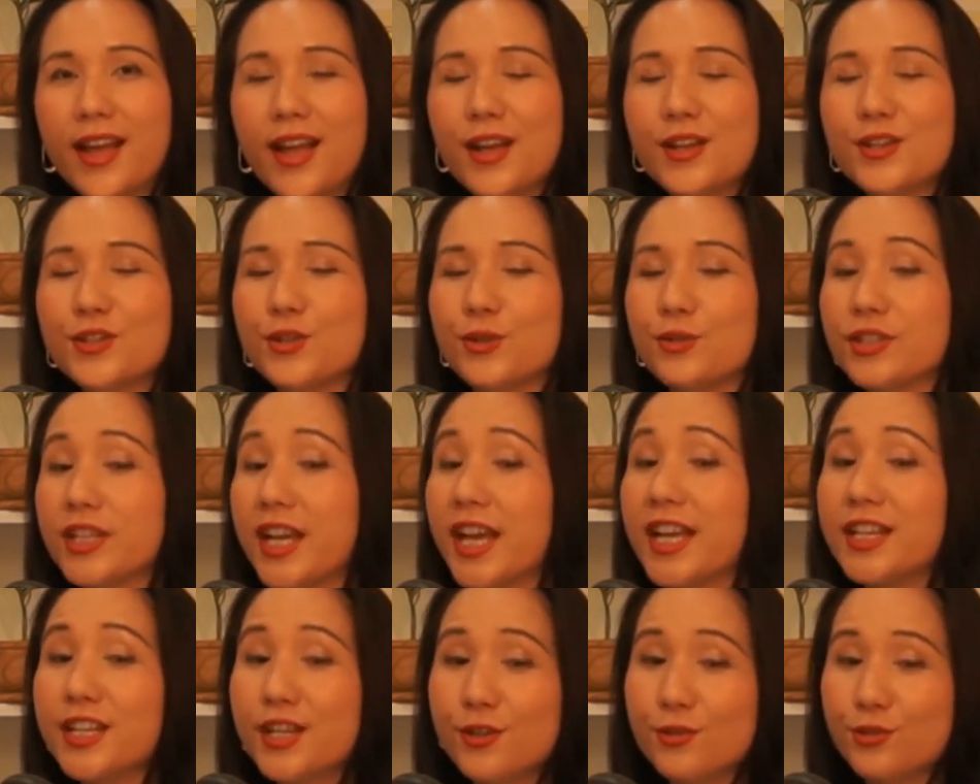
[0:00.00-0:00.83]
So
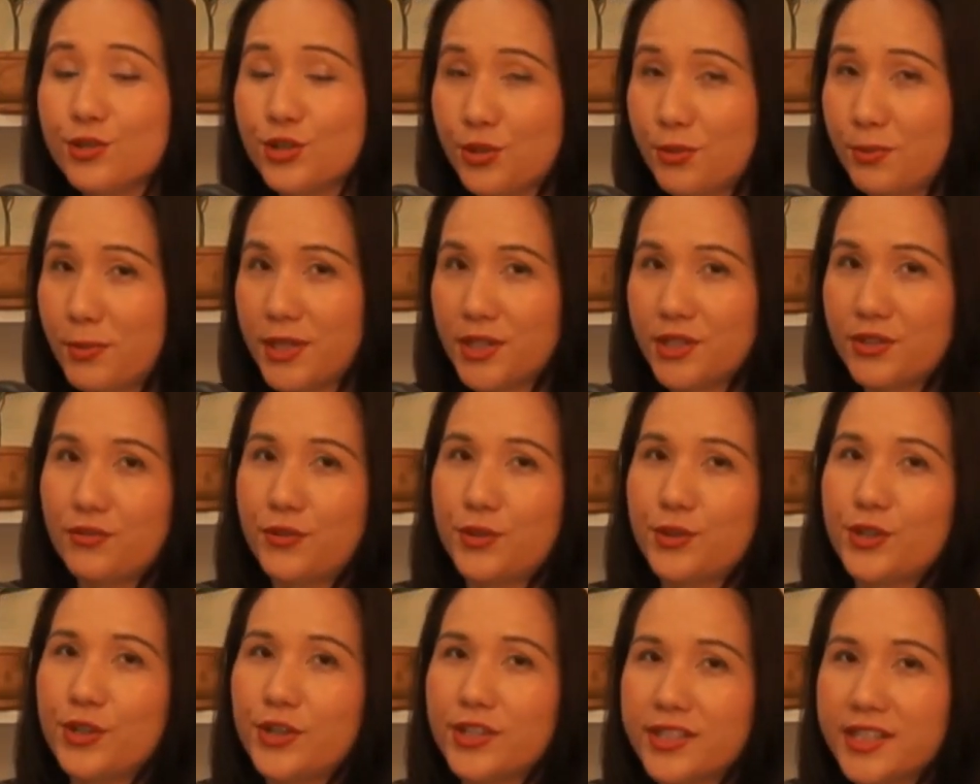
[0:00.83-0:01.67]
thank you so much for
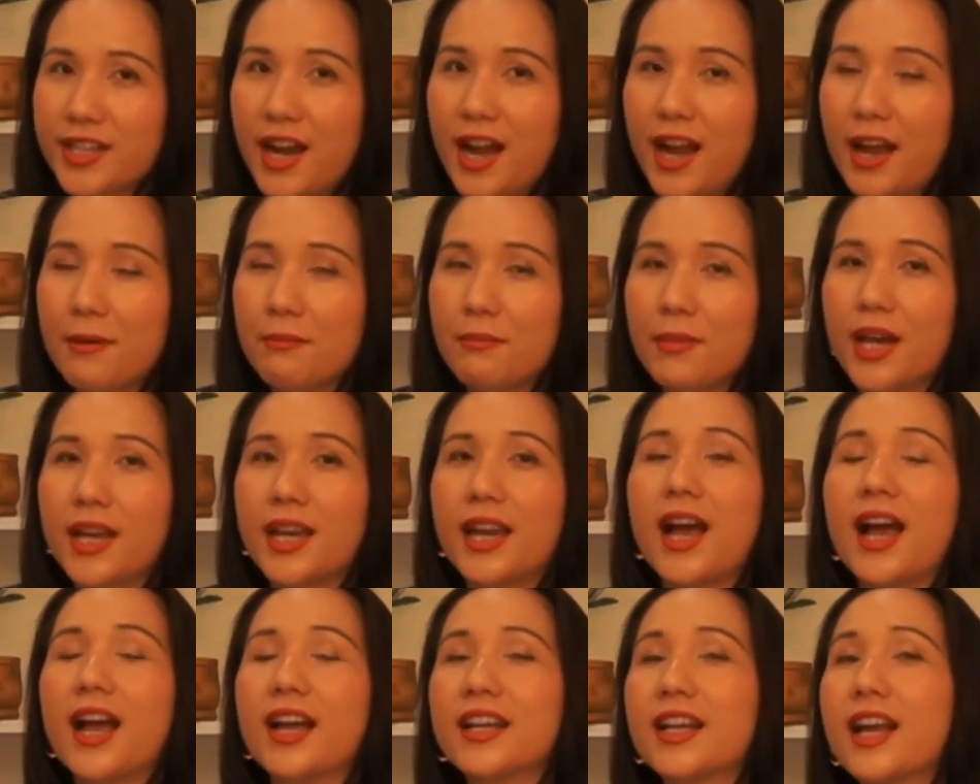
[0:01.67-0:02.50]
your time, and
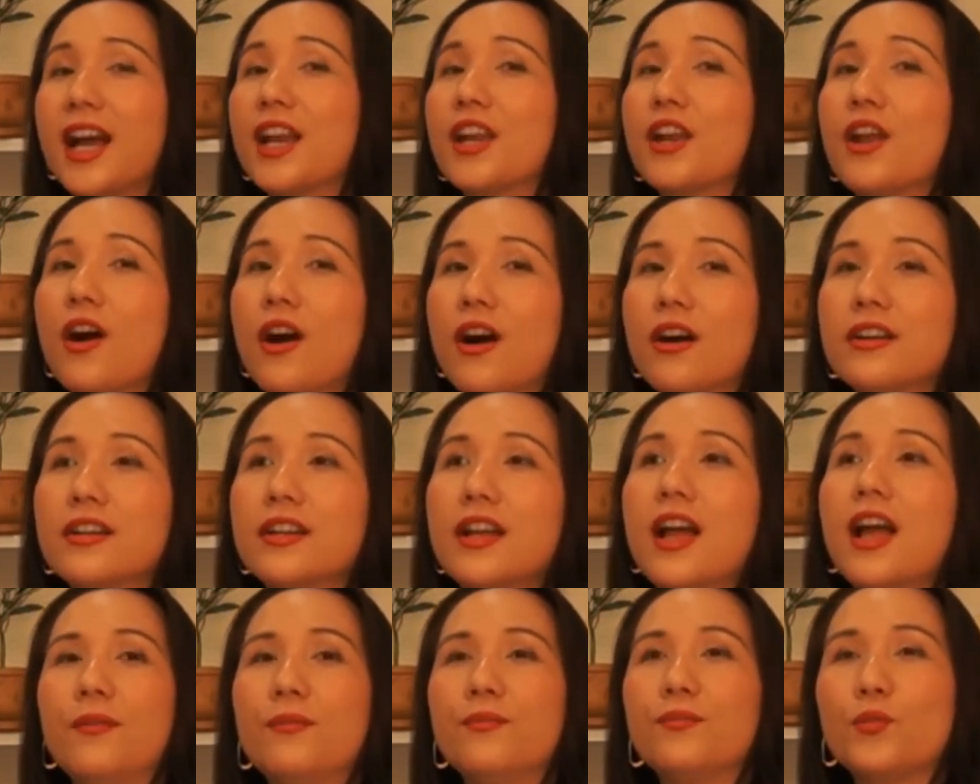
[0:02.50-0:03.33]
I cannot
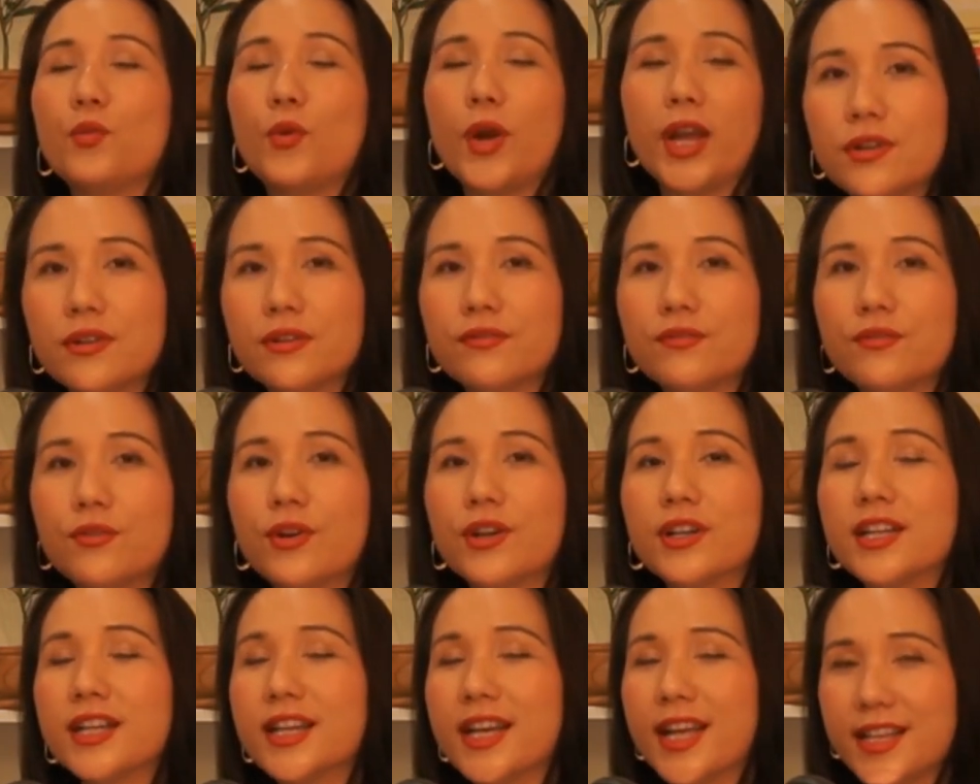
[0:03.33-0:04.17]
wait for
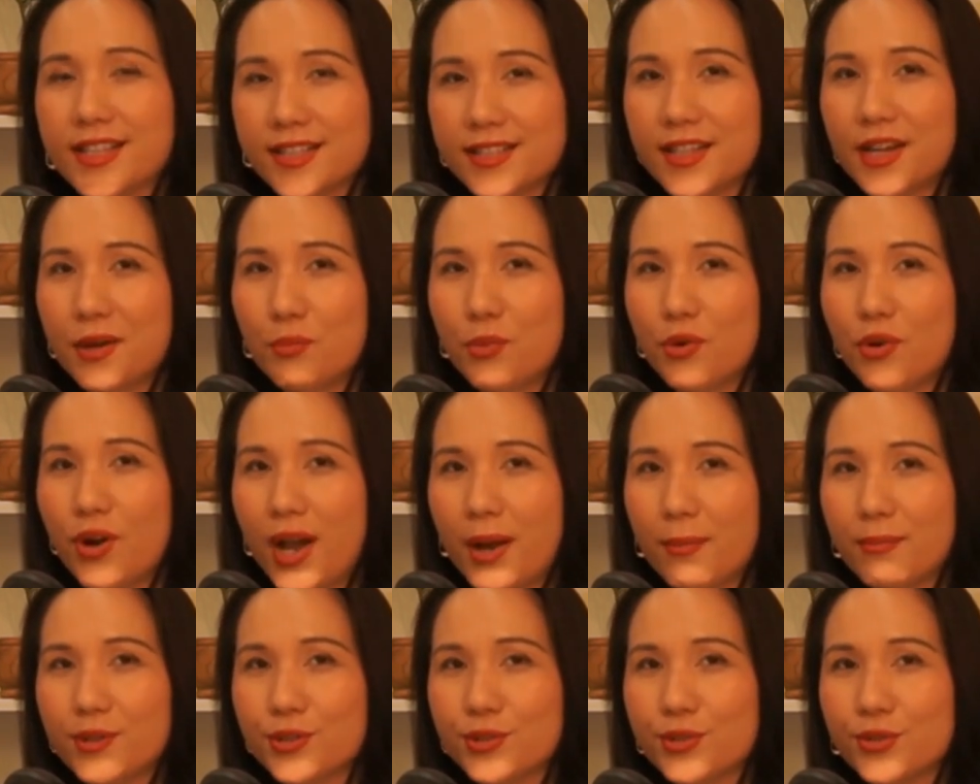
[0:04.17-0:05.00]
the next couple
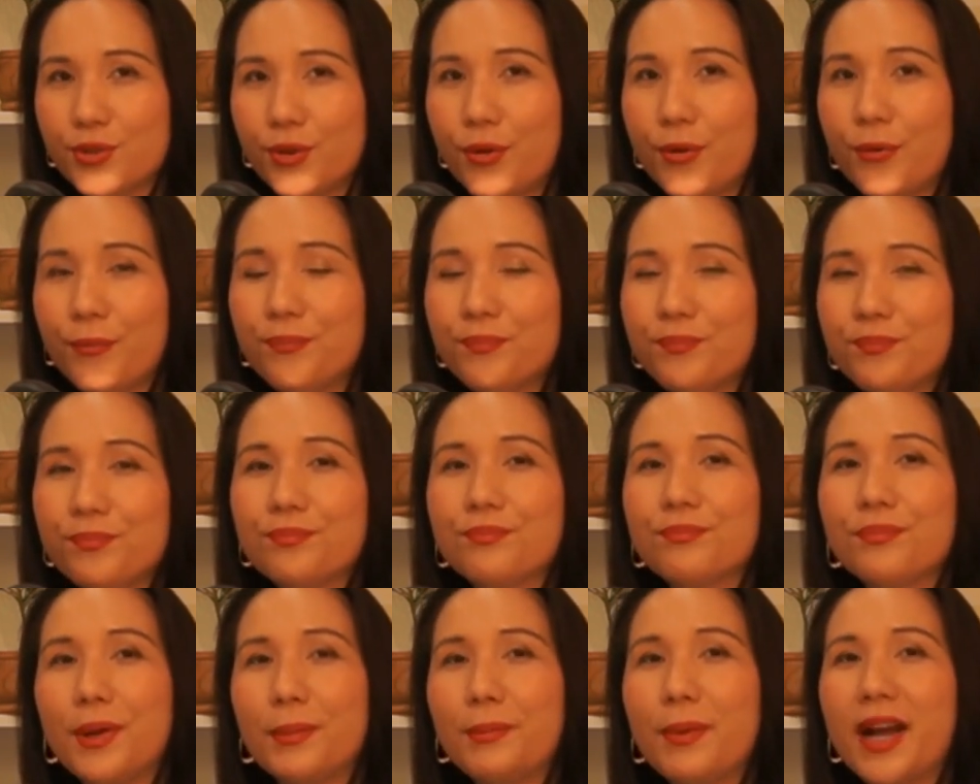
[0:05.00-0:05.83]
episodes.
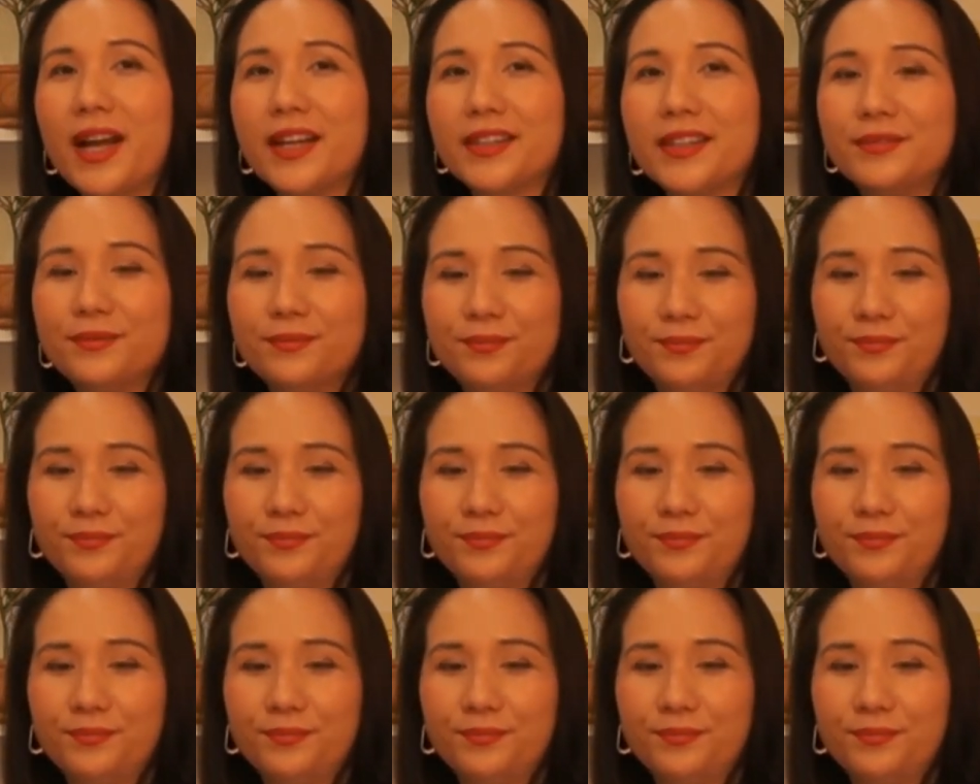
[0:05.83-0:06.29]
Bye-bye.